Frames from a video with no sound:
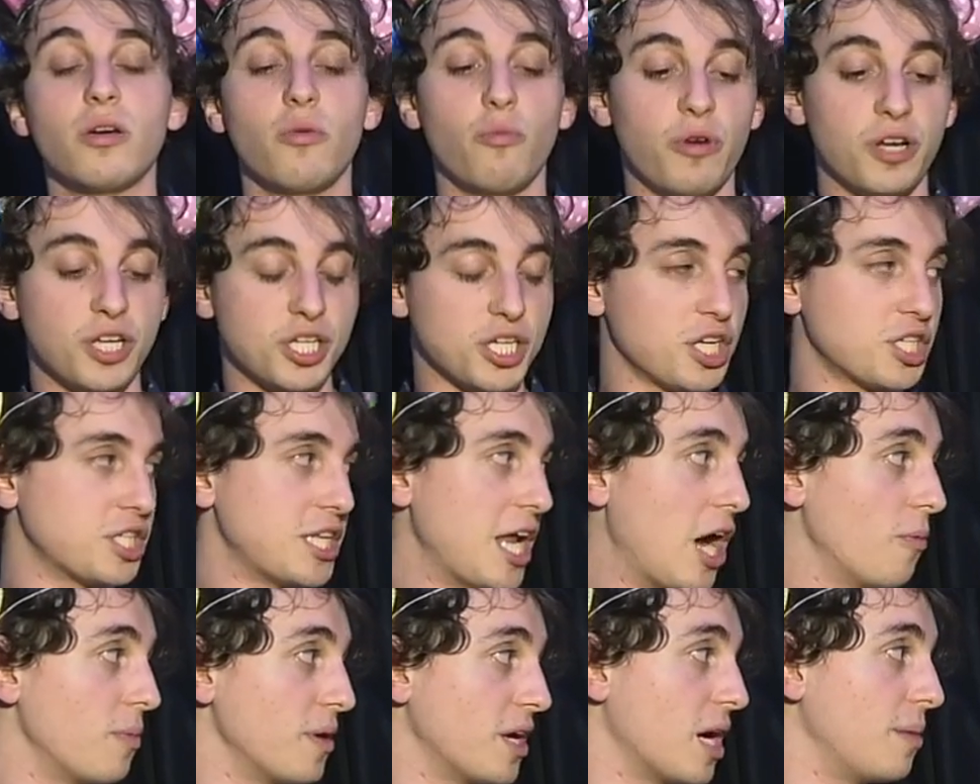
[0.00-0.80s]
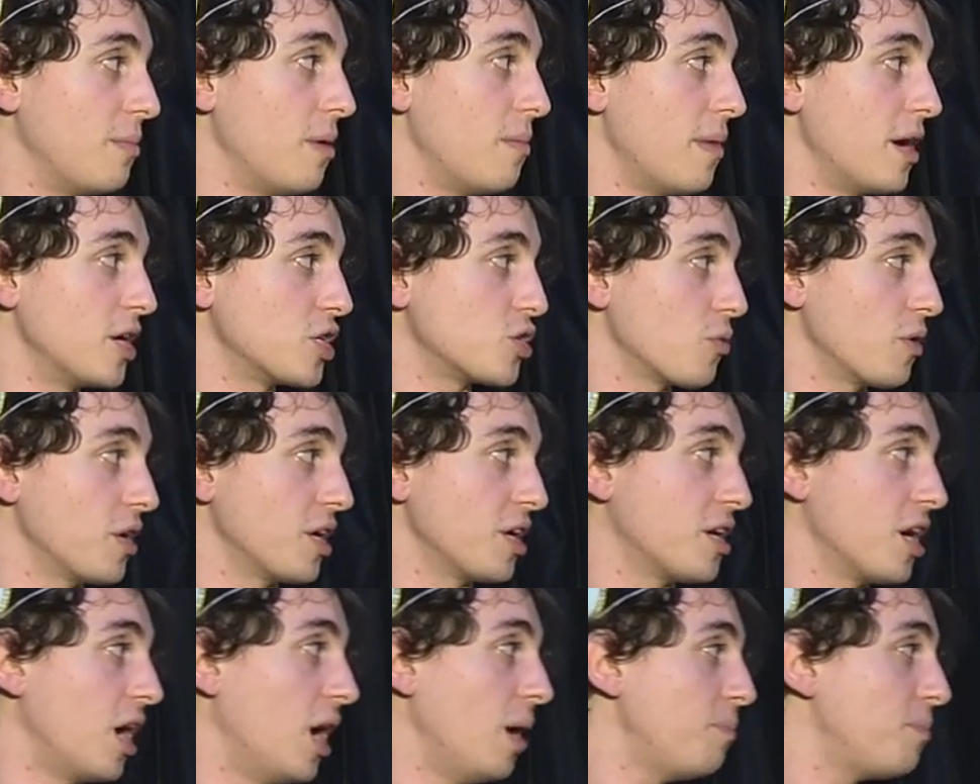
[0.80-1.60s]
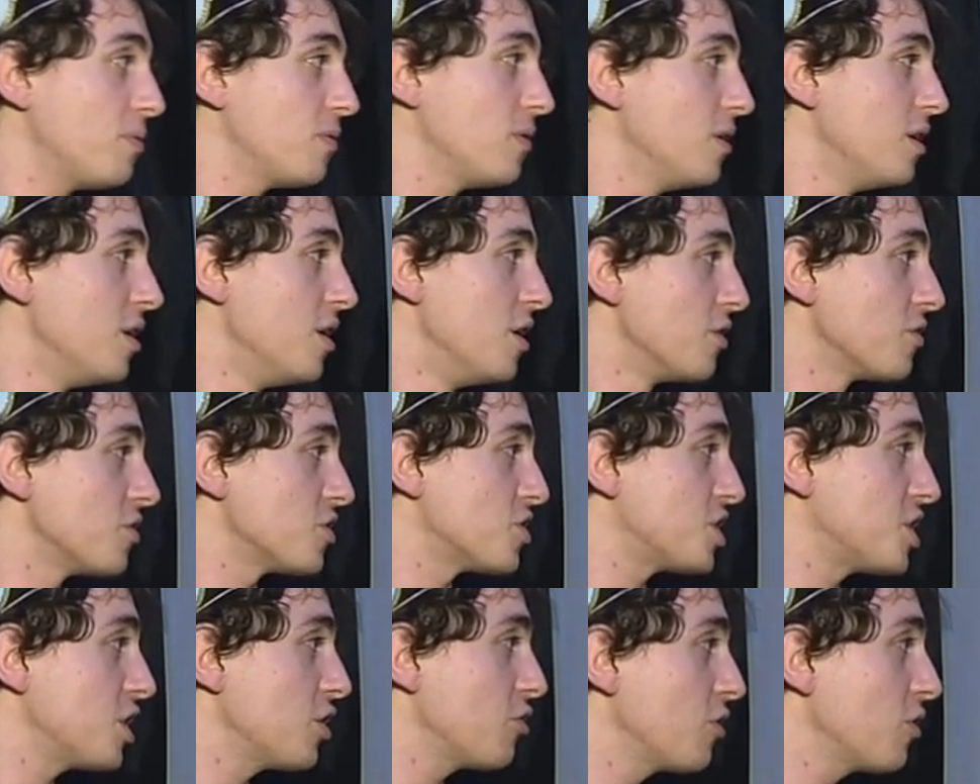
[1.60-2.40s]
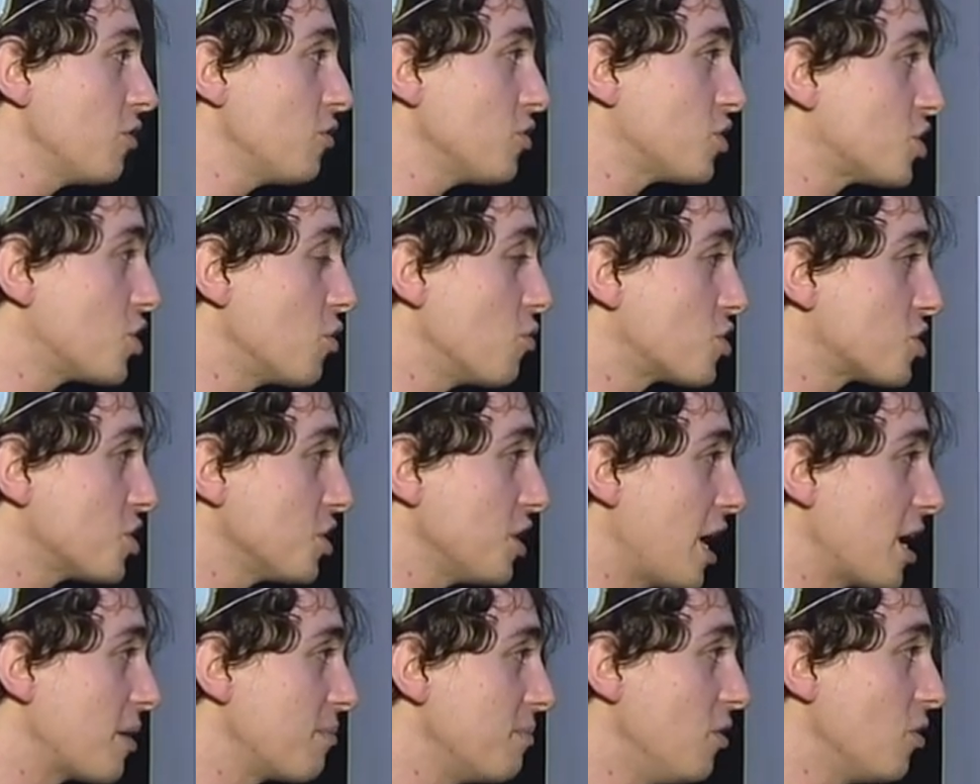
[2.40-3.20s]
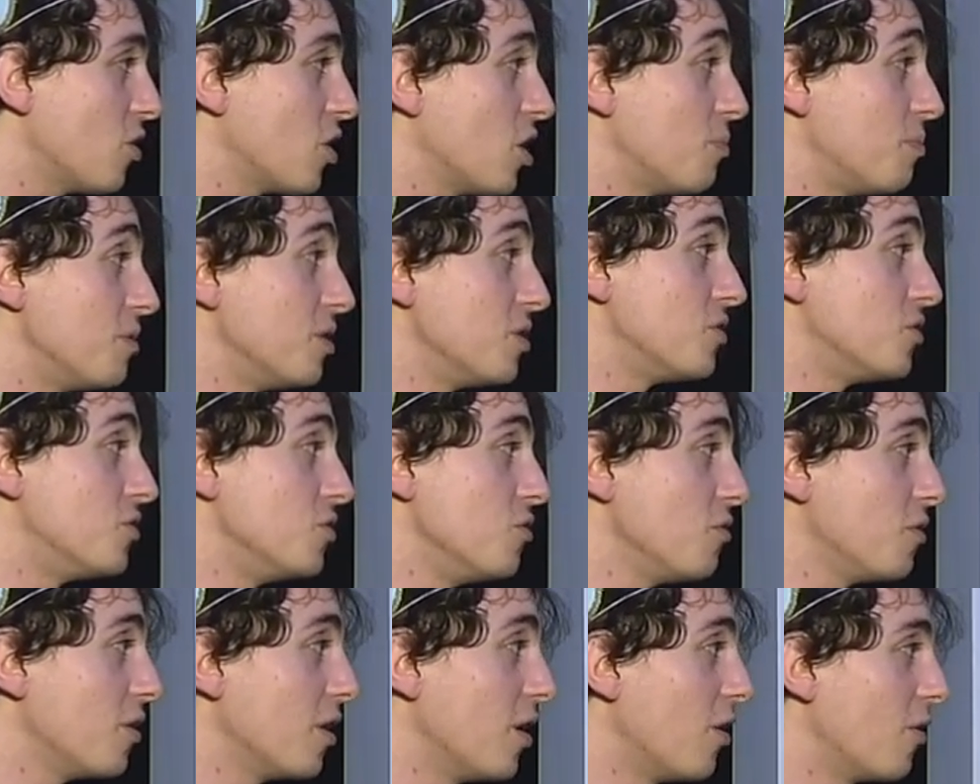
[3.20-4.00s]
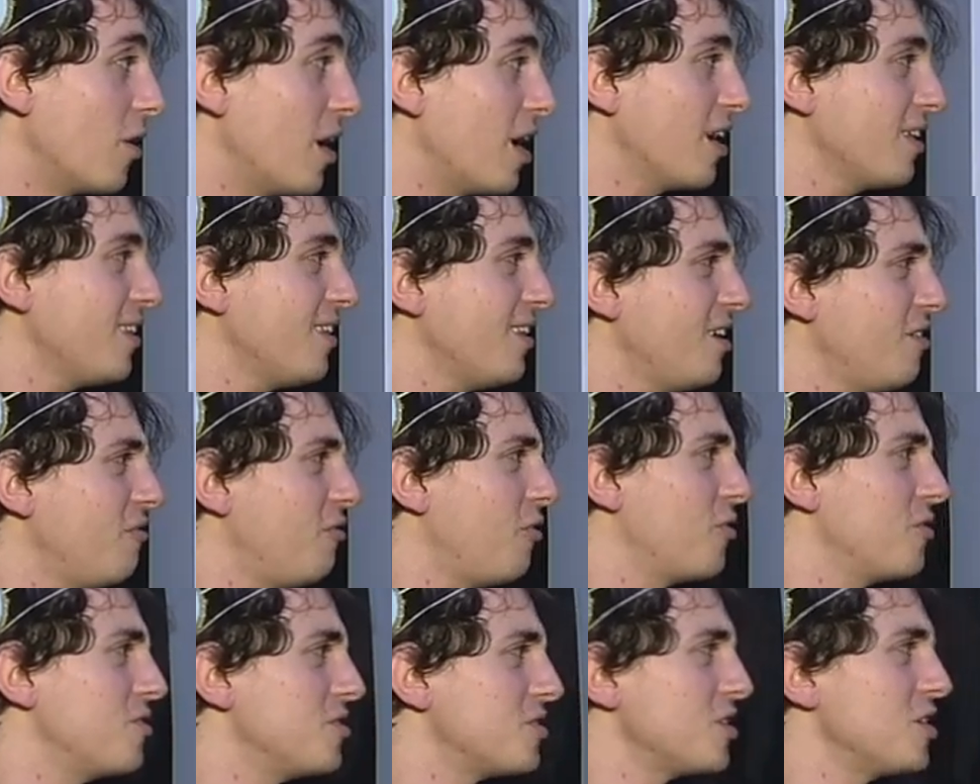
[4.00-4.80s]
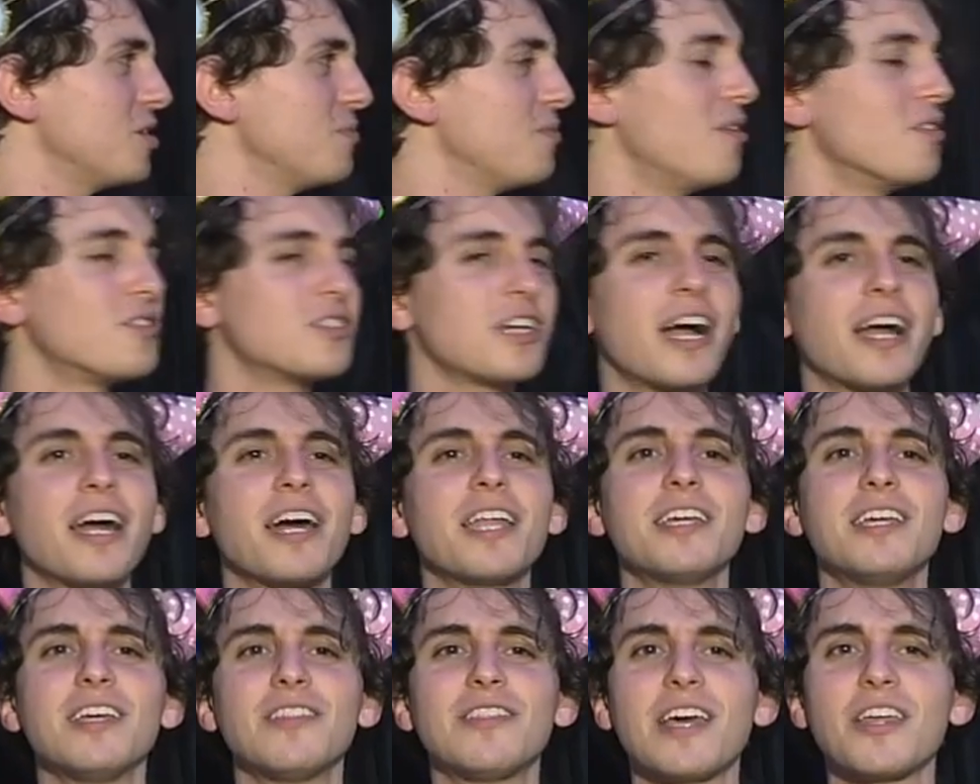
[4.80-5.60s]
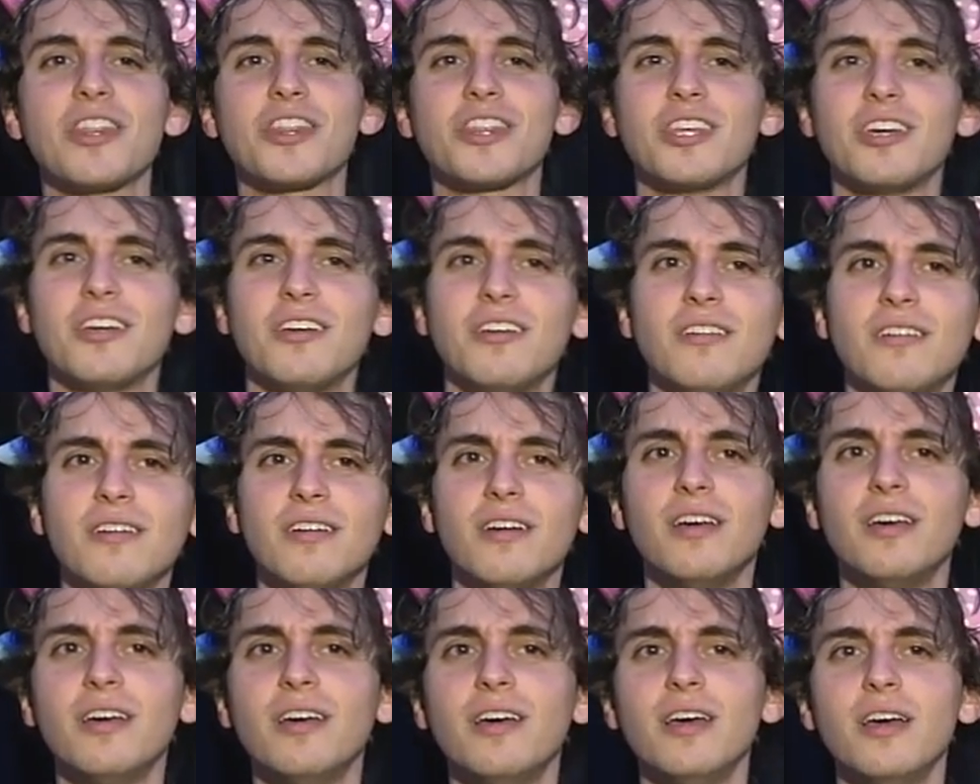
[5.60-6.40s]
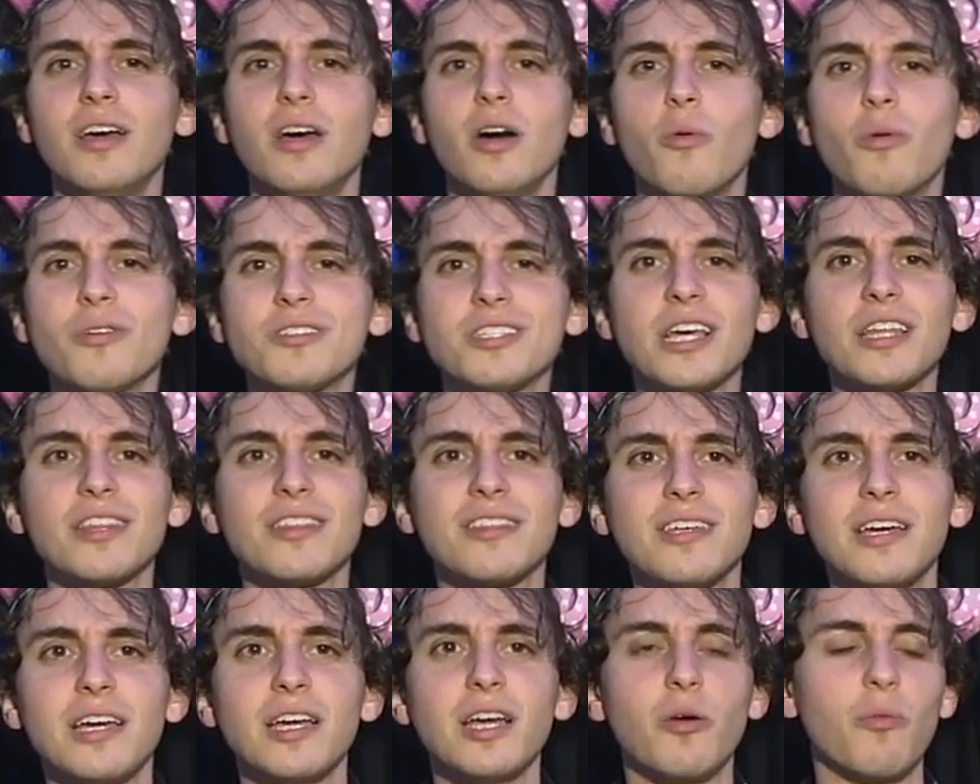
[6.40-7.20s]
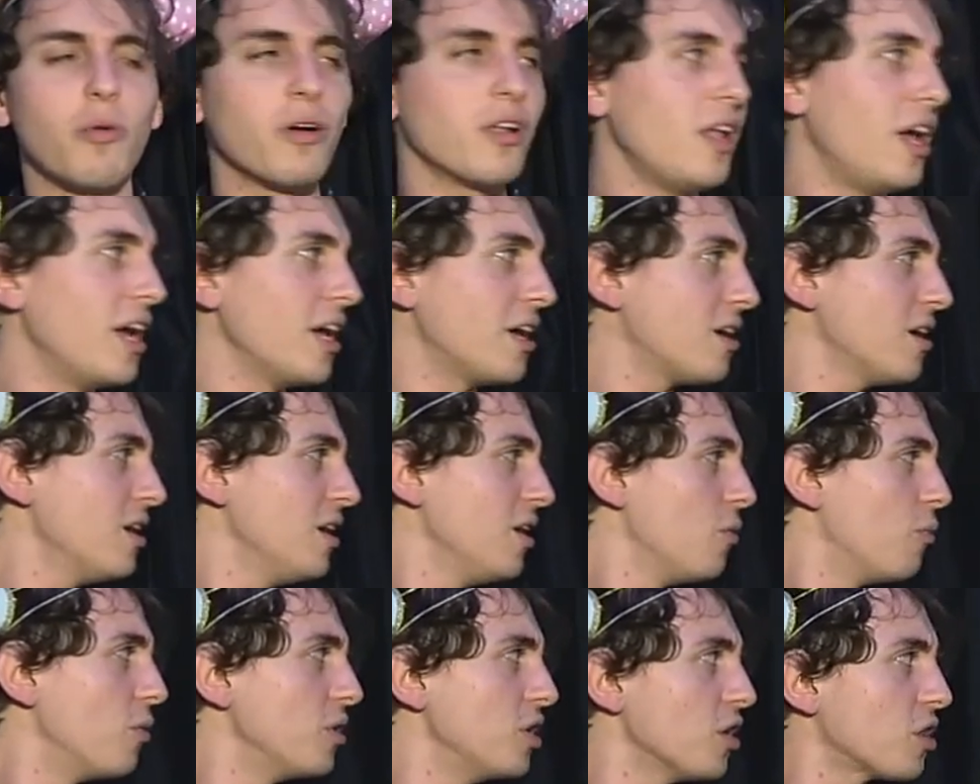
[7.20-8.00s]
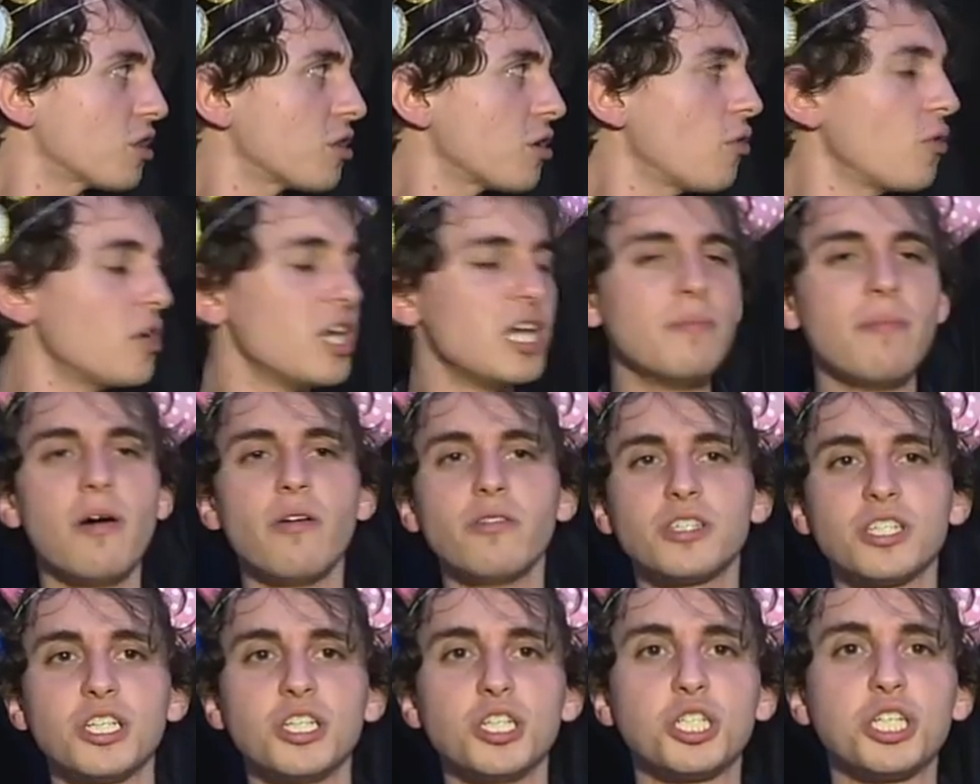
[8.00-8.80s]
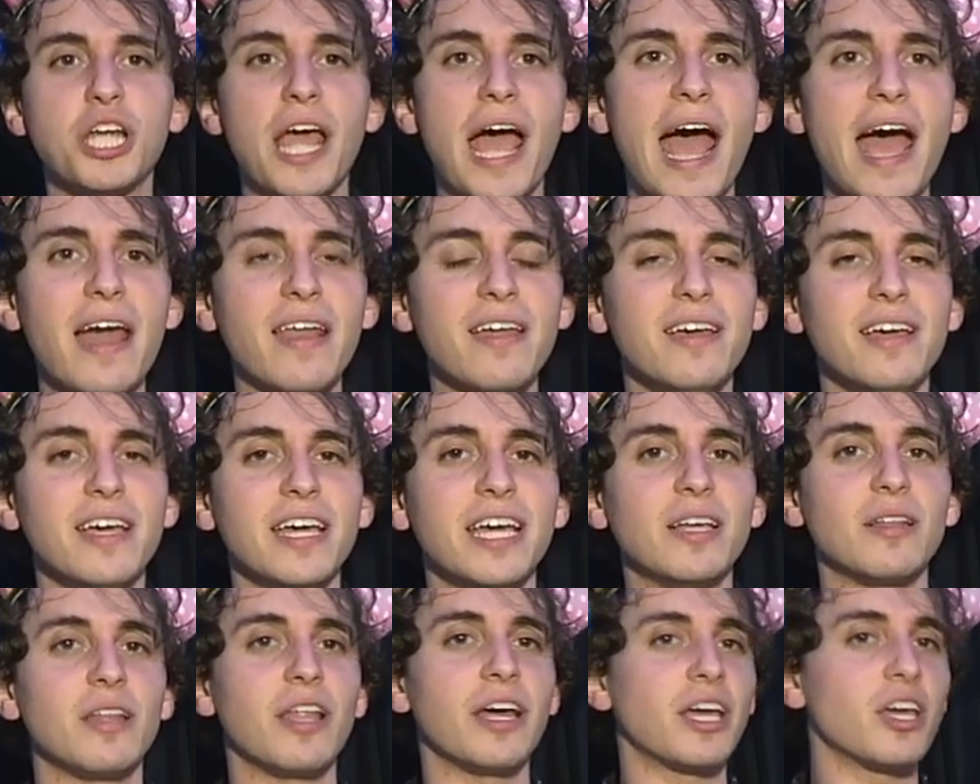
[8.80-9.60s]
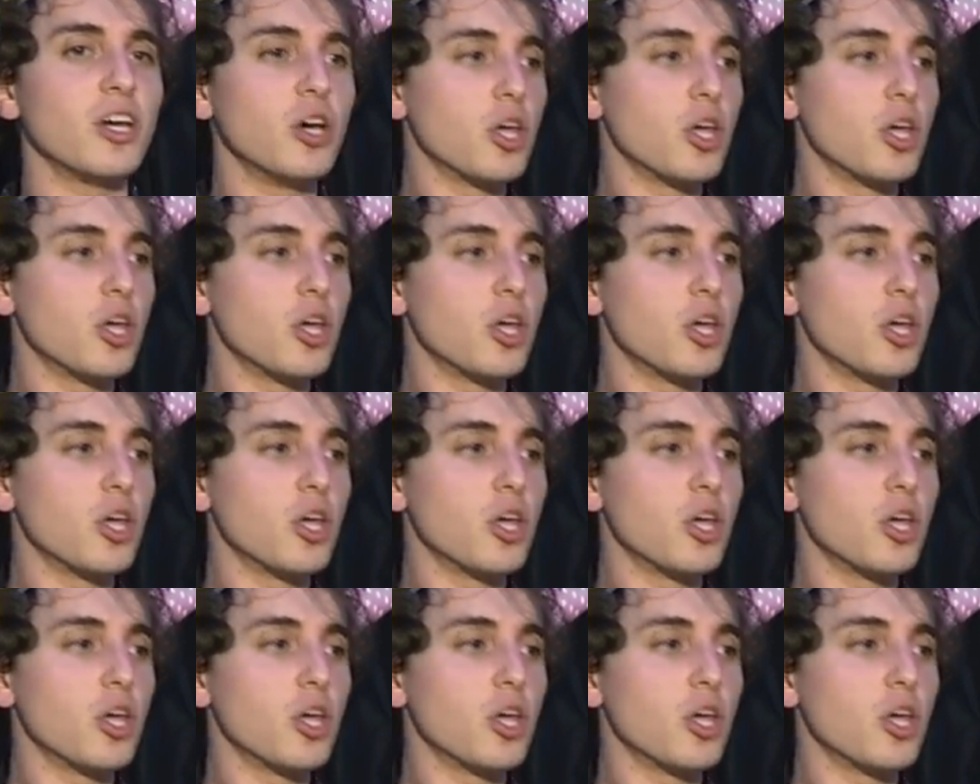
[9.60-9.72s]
which has now become a measuring cup. The cereal soaks a lot of milk up. It do though. I love all these emotes. I gotta get that thing. What's that thing where like when you throw emotes in chat, it like